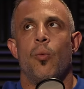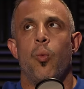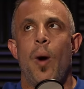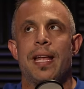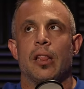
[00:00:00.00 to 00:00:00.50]

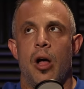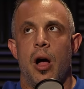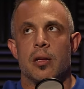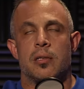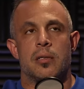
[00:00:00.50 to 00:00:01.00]
weight
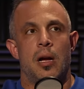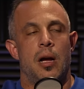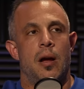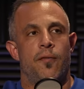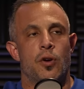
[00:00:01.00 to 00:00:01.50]
loss,
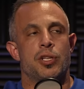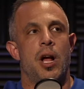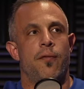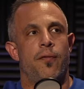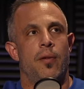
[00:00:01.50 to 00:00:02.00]
uh, first
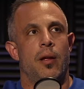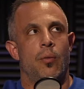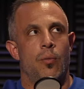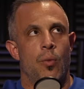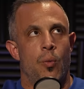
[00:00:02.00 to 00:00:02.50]
off,
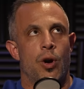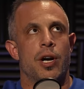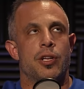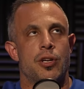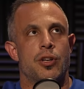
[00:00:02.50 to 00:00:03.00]
what we're
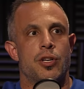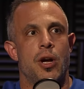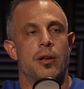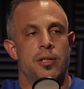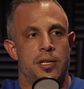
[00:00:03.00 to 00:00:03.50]
going to start
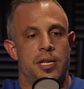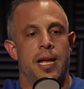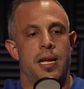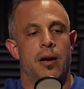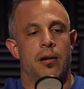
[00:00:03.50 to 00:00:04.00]
to to
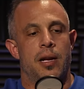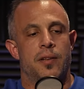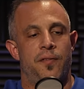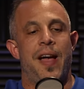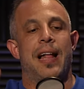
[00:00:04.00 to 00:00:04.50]
say here
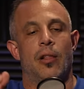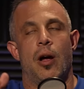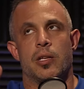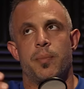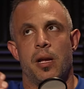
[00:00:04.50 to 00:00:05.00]
is fat
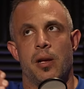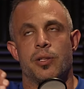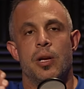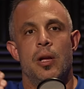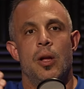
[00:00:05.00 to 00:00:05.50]
loss
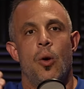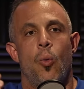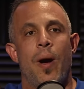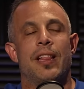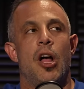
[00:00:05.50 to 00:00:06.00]
because
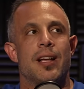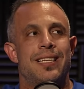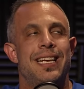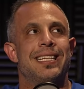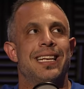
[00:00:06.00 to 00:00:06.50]
weight
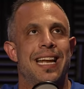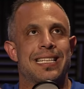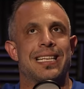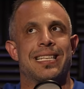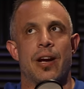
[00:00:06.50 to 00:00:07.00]
loss isn't
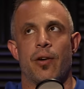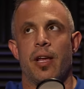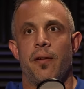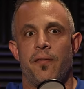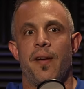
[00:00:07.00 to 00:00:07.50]

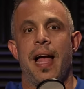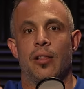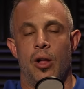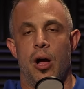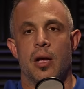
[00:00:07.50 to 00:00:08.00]
necessarily
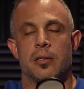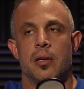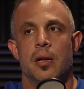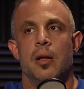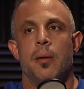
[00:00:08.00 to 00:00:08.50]
fat loss.
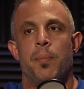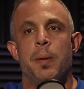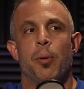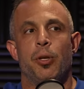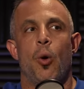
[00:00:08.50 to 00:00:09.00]
Mm -hmm.
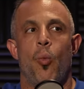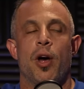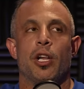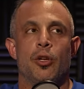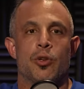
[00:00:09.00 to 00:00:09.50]
People don't
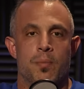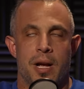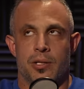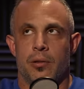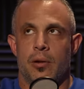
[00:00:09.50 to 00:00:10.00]
want to lose
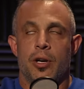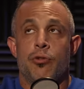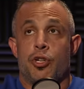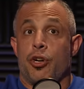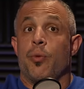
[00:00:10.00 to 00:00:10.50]
muscle, or
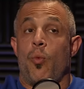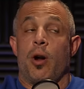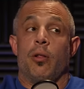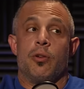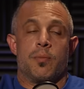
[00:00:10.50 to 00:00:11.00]
you shouldn't
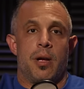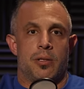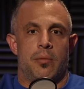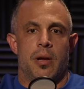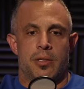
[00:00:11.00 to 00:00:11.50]
want to lose mm-hmm.
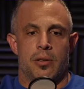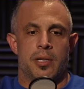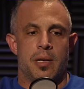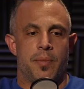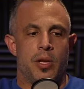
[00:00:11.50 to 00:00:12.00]
muscle. Muscle
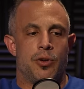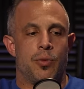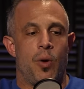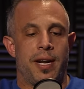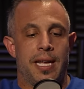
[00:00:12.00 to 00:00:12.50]
is something you
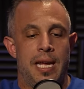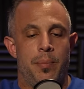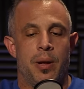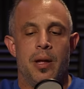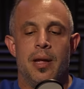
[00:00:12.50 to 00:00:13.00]
should want to keep.